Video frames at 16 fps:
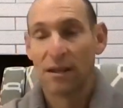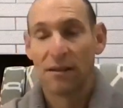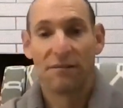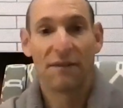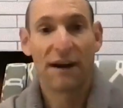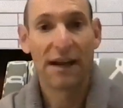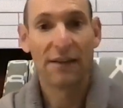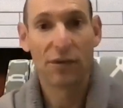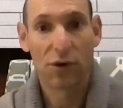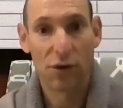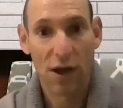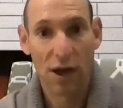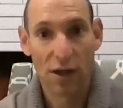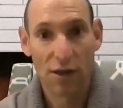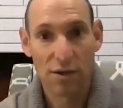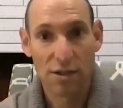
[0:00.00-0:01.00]

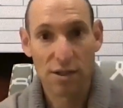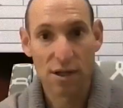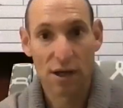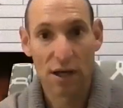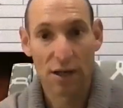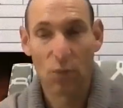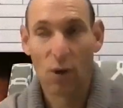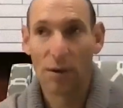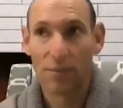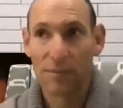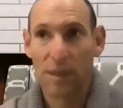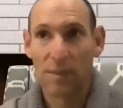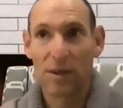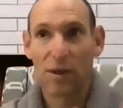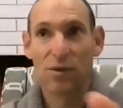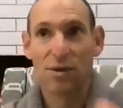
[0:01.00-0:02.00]
$500 on, well,
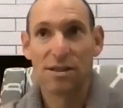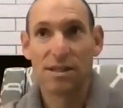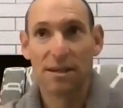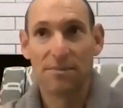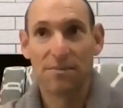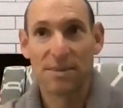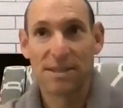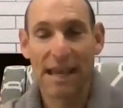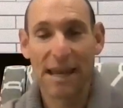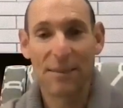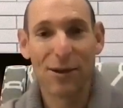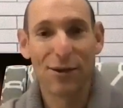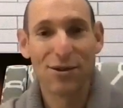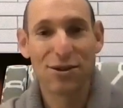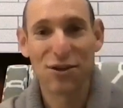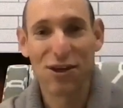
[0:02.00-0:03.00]
let me use the same
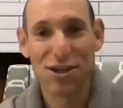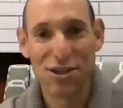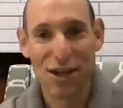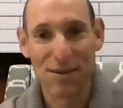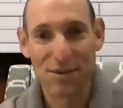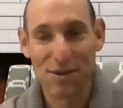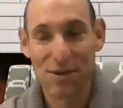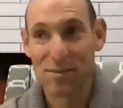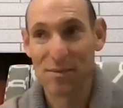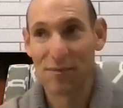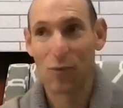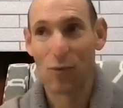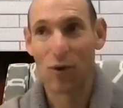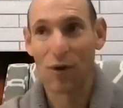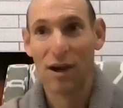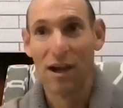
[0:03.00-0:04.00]
illustration I was using
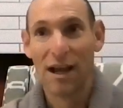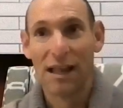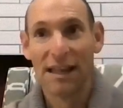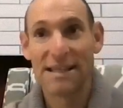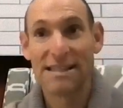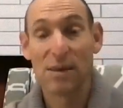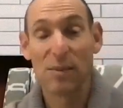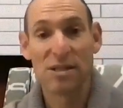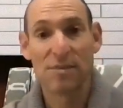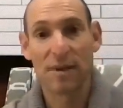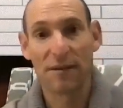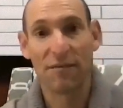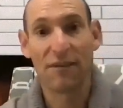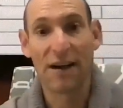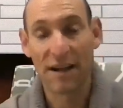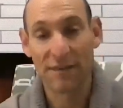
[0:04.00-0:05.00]
before. Let's say we spent
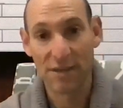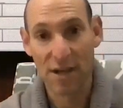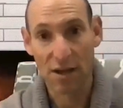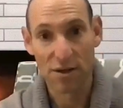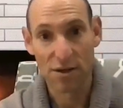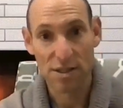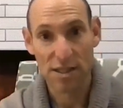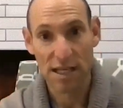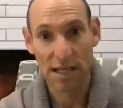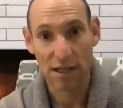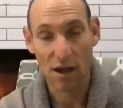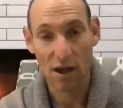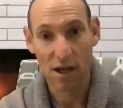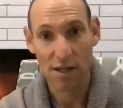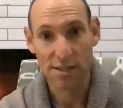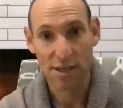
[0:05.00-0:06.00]
$5 in
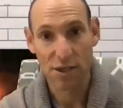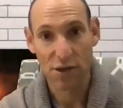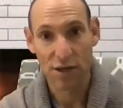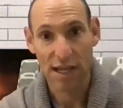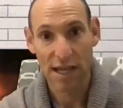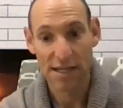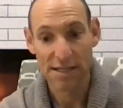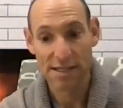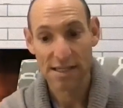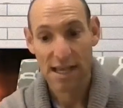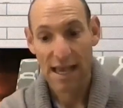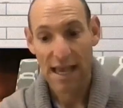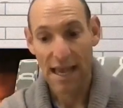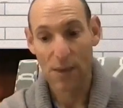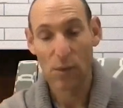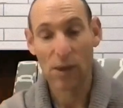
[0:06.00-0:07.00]
cost on your case,
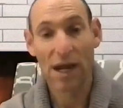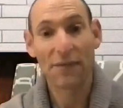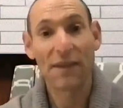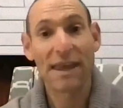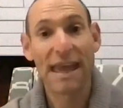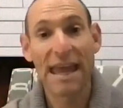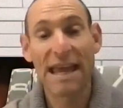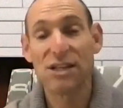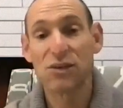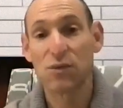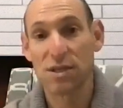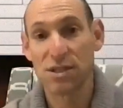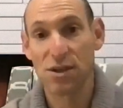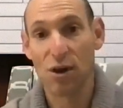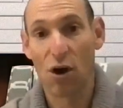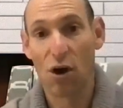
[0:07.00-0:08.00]
and we got the case
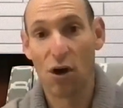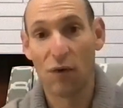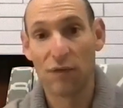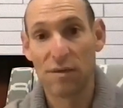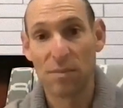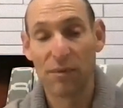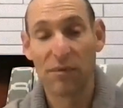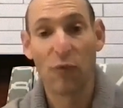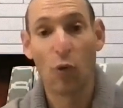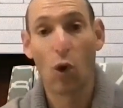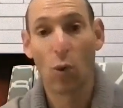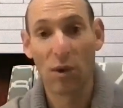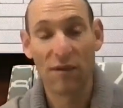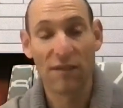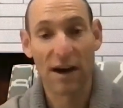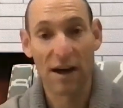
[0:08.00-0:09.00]
resolved before
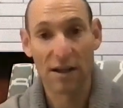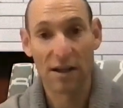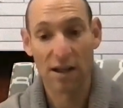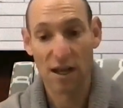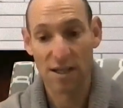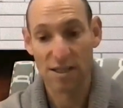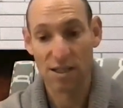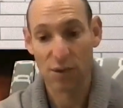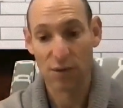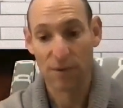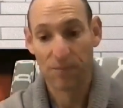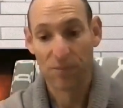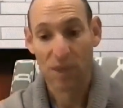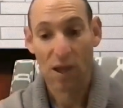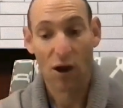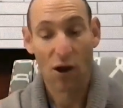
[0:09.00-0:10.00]
we filed a lawsuit.
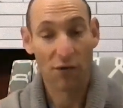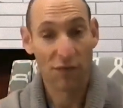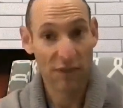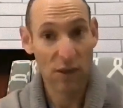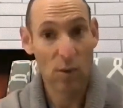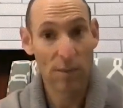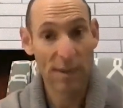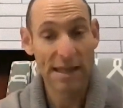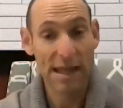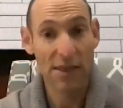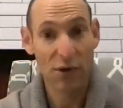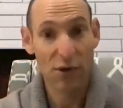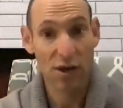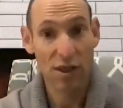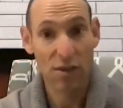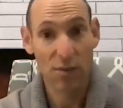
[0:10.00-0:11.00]
Our fee would be that
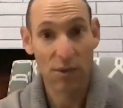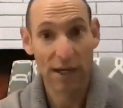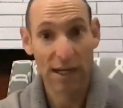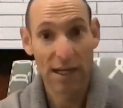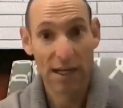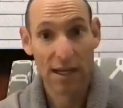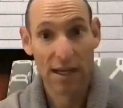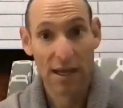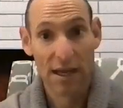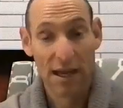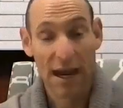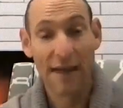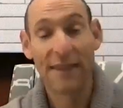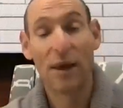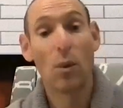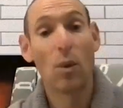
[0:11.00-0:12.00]
$33.
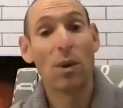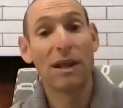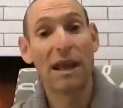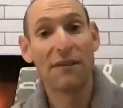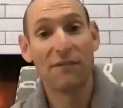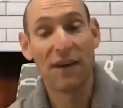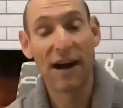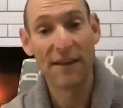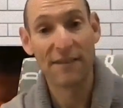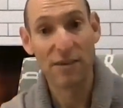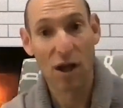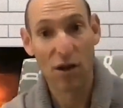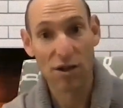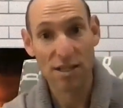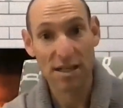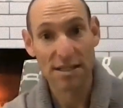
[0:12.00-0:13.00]
And then we get
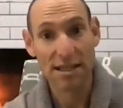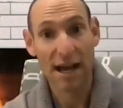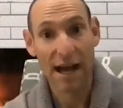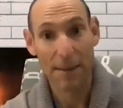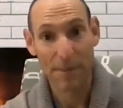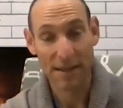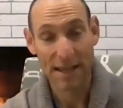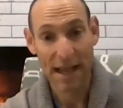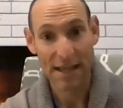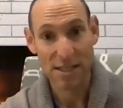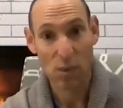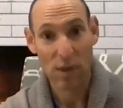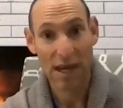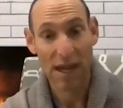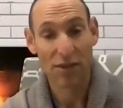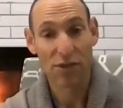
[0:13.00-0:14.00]
$5 on top of that. So
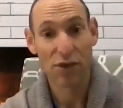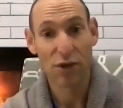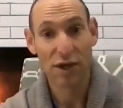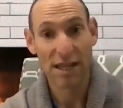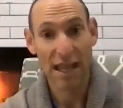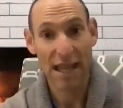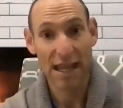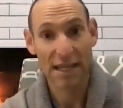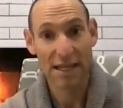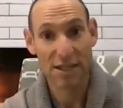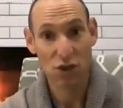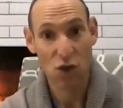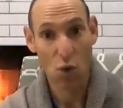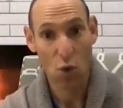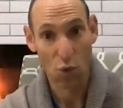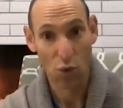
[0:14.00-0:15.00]
we get $38 in
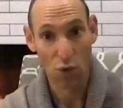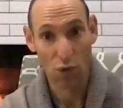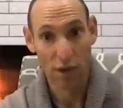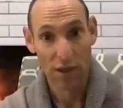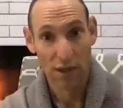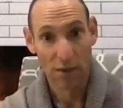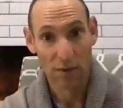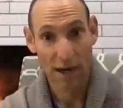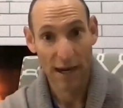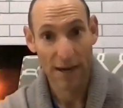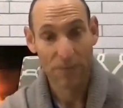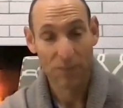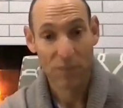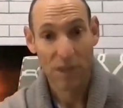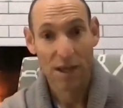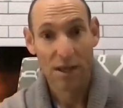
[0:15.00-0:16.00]
total,
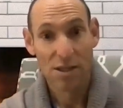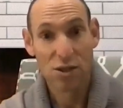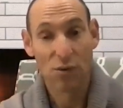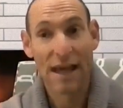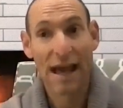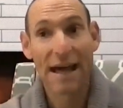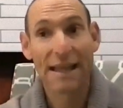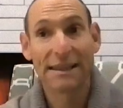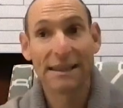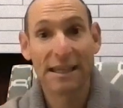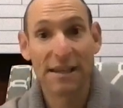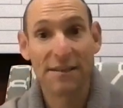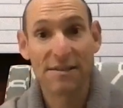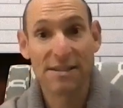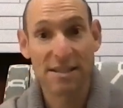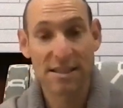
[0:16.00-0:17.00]
right? So that
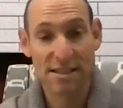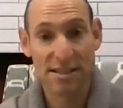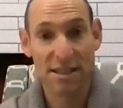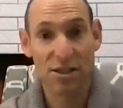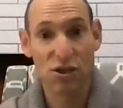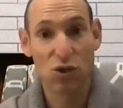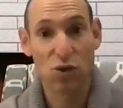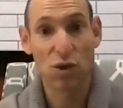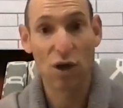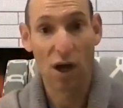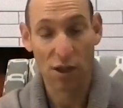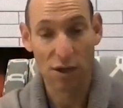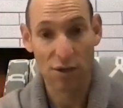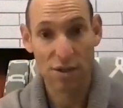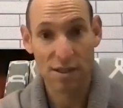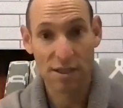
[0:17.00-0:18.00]
leaves
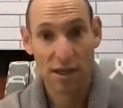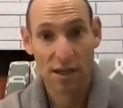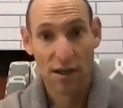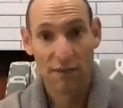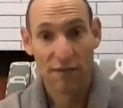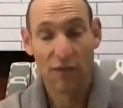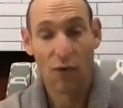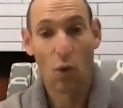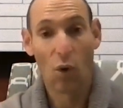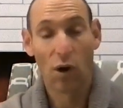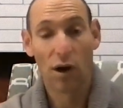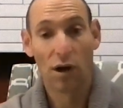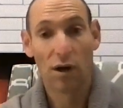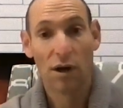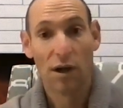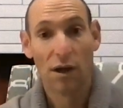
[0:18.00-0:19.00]
$62
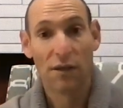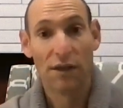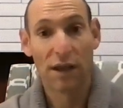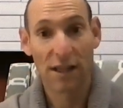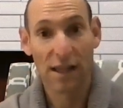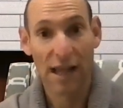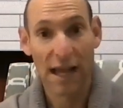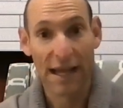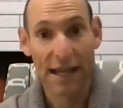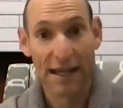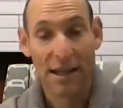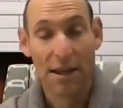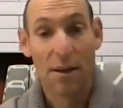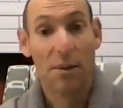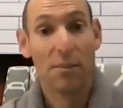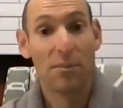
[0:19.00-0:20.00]
for the client.
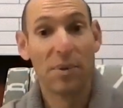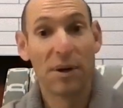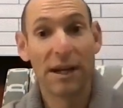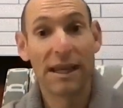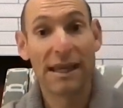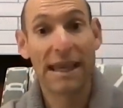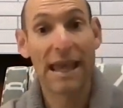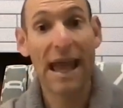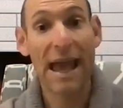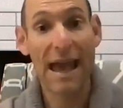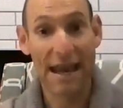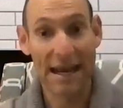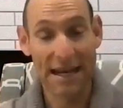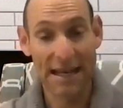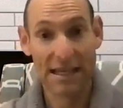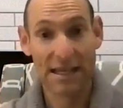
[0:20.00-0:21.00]
But
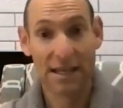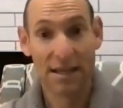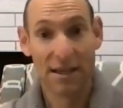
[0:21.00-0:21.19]
again,